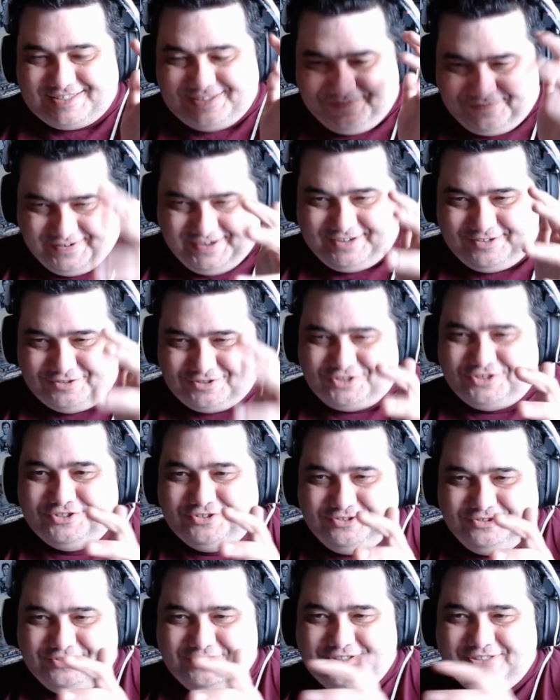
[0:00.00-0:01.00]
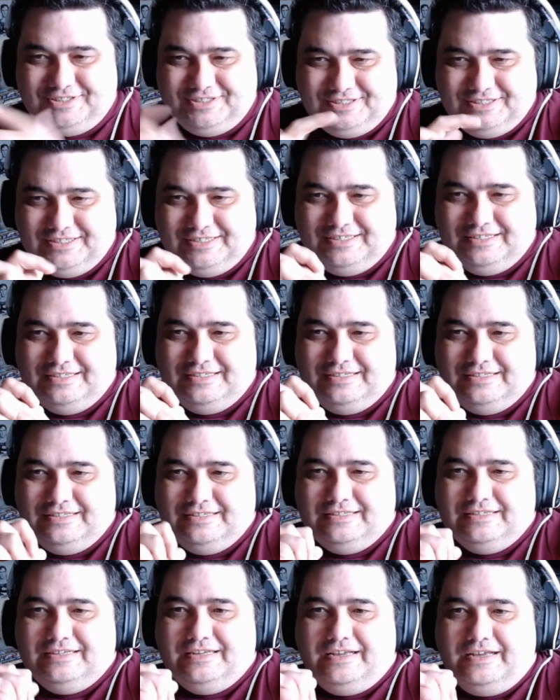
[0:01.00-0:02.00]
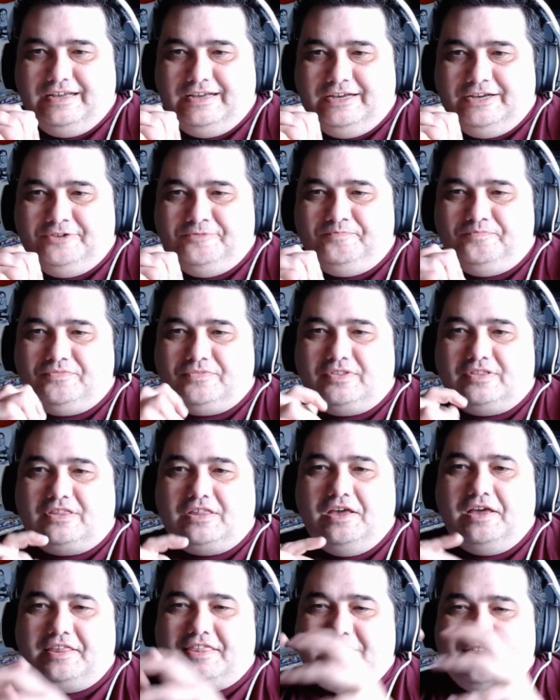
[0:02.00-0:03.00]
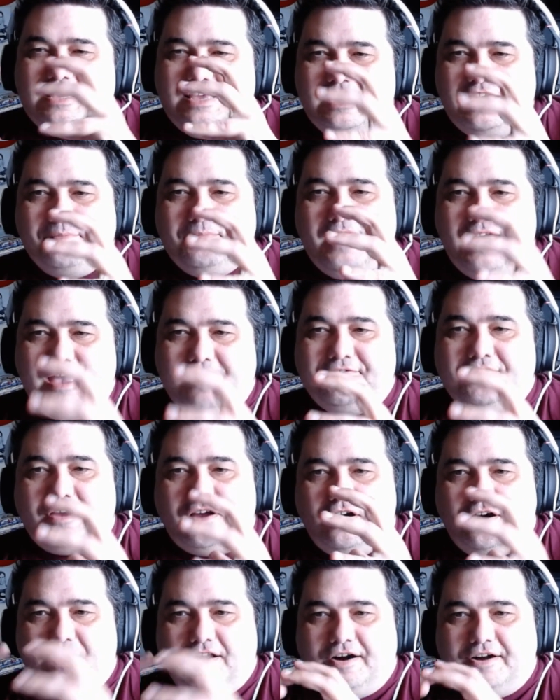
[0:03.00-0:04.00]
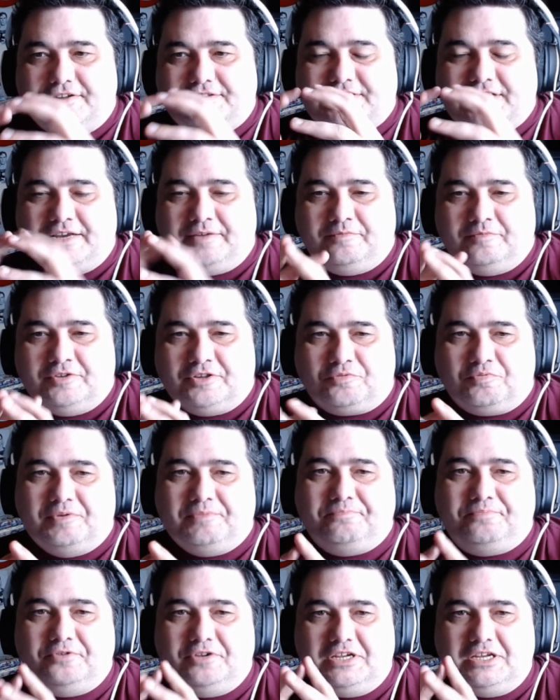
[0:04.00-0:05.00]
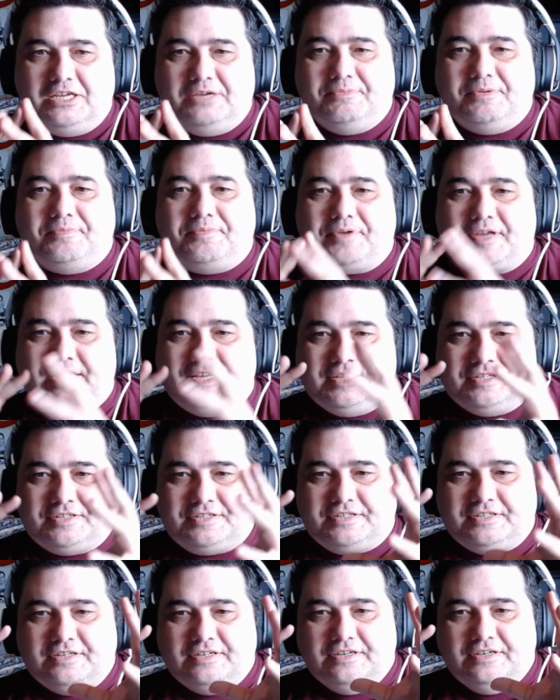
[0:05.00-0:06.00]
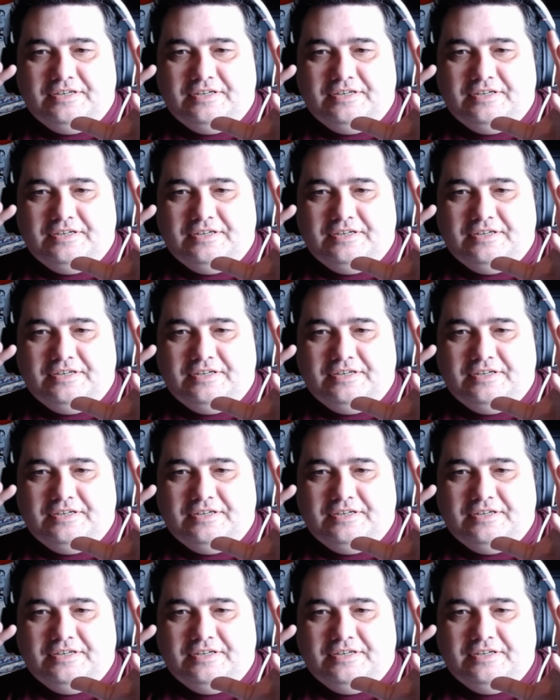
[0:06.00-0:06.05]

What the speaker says: the final two. The thing I'm having a hard time with when putting him up against